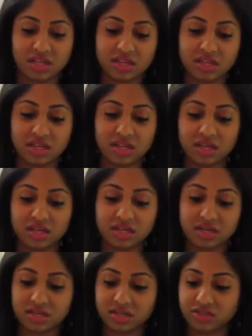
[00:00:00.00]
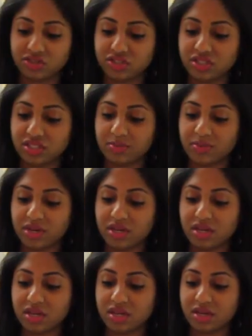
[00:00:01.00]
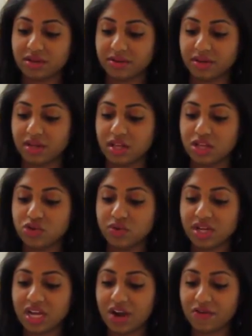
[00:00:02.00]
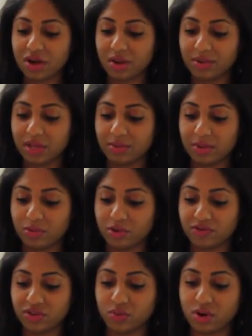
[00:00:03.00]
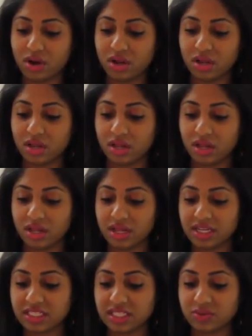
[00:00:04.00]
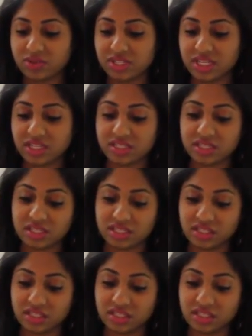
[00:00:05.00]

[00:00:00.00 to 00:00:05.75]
and just dip it in. You can cover it up a little bit more if you want, because it will taste